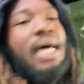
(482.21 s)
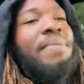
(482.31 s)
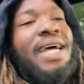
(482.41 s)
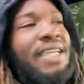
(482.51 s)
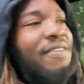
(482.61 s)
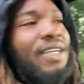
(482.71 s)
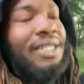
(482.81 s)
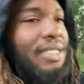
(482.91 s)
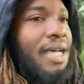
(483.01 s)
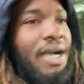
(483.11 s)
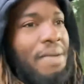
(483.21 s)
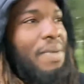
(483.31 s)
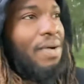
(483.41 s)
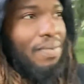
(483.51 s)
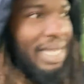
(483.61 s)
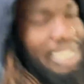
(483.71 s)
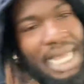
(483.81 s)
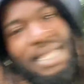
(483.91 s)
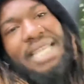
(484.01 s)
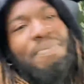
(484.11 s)
I'm not even going to talk about race.
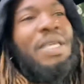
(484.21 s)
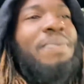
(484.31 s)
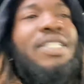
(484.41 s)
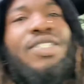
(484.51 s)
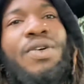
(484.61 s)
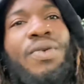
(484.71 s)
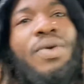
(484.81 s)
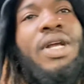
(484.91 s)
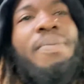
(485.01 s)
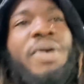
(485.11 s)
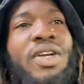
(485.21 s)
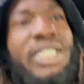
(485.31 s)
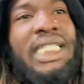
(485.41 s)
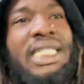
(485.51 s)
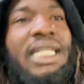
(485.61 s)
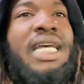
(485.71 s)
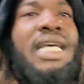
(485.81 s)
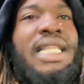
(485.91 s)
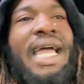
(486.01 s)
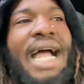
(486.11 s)
I think people is so hypocritical.
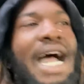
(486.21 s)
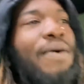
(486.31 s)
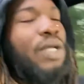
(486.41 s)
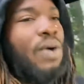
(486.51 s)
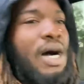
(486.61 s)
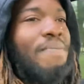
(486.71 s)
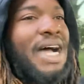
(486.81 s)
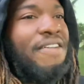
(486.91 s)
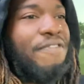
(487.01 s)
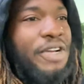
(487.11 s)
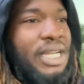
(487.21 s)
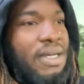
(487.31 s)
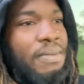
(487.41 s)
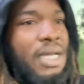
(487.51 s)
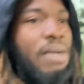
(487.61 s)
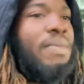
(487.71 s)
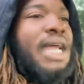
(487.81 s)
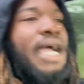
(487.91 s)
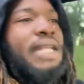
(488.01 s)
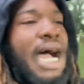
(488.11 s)
Like, I will want my freedom, but
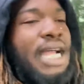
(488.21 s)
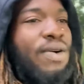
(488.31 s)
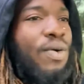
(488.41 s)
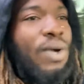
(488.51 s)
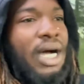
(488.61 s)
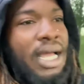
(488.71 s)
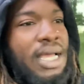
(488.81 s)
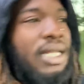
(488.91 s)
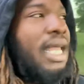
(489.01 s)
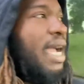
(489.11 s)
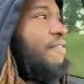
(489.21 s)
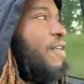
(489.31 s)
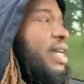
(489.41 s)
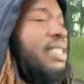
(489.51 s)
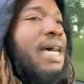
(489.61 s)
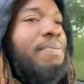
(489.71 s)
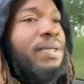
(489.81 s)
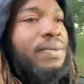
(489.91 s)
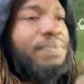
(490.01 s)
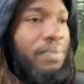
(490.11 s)
I don't want, like, for
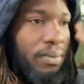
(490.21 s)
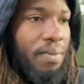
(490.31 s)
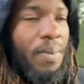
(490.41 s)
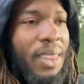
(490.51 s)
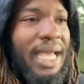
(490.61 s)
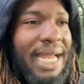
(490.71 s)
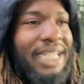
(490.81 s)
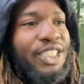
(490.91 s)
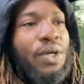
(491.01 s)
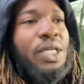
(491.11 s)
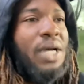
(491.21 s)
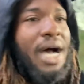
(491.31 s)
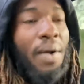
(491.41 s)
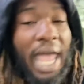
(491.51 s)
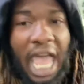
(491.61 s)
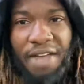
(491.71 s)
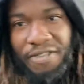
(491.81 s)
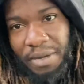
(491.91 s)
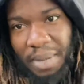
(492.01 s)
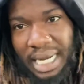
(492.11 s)
example, and I show you how
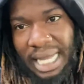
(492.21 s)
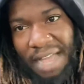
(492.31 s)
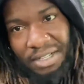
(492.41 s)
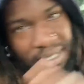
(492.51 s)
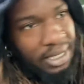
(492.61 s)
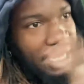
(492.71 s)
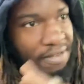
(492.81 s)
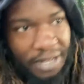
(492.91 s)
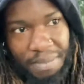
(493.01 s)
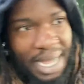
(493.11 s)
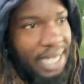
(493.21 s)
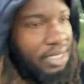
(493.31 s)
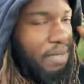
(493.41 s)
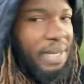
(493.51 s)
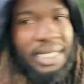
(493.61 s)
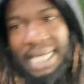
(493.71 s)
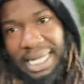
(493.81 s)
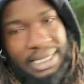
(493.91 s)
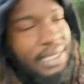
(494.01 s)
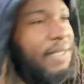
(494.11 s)
everybody have a slave and master
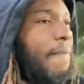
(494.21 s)
mentality.